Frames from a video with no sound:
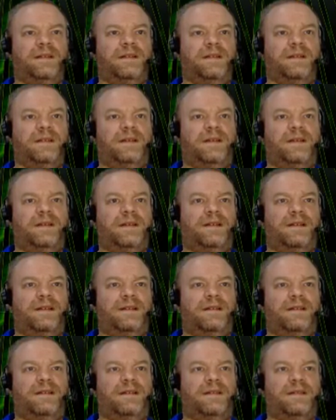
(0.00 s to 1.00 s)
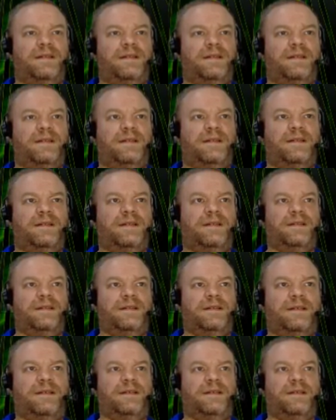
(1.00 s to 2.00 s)

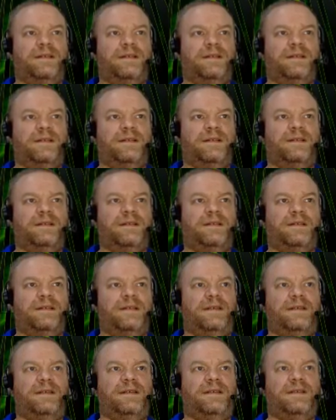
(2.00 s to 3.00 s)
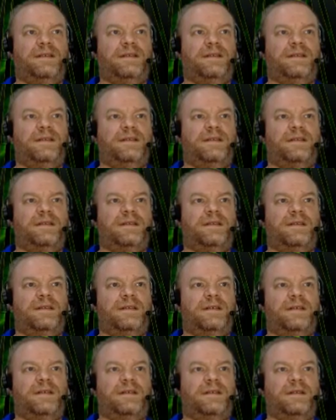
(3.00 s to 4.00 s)

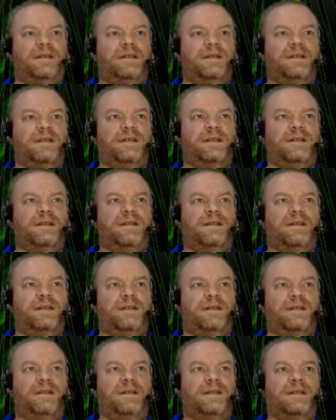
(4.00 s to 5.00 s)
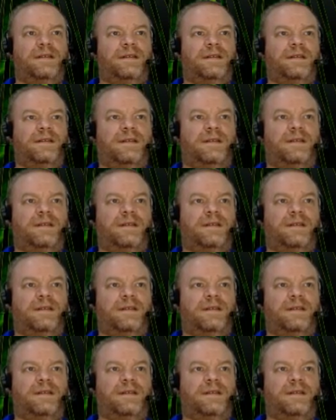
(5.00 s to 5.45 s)
No words are spoken by the person on screen.